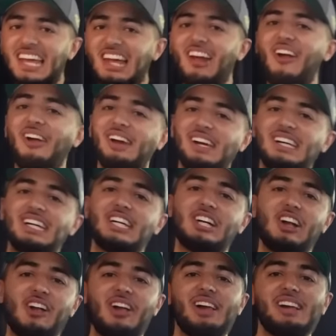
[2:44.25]
Because the thing,
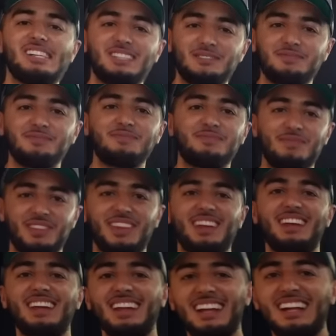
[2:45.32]
but
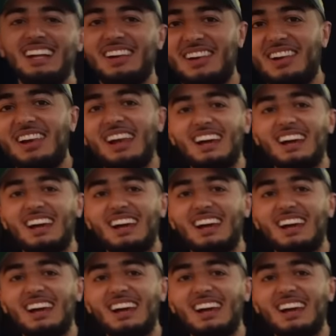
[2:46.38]
Mexicans that only speak